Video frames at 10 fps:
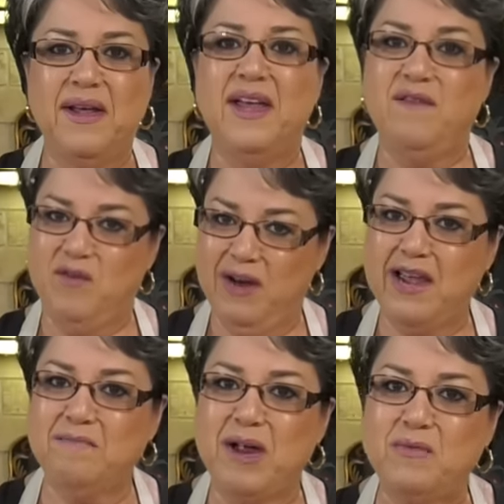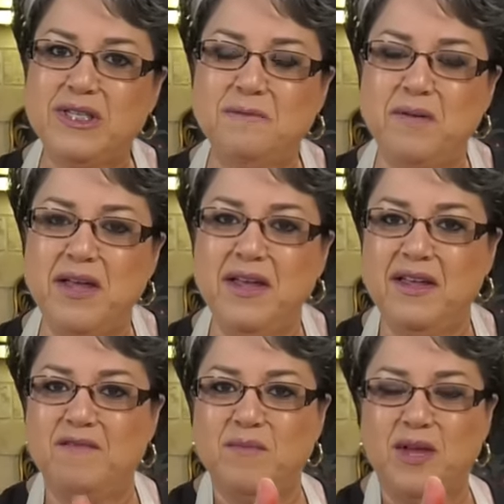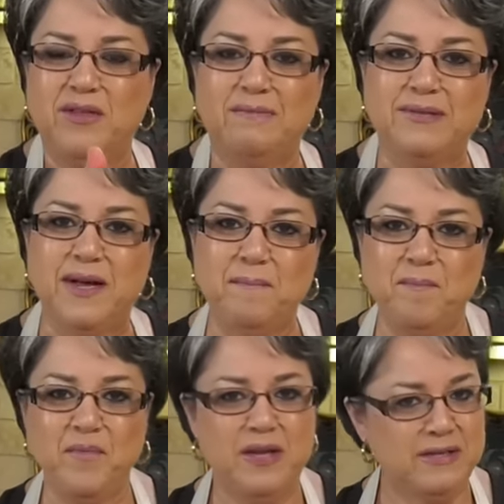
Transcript: If you like my recipe, give me a thumbs up,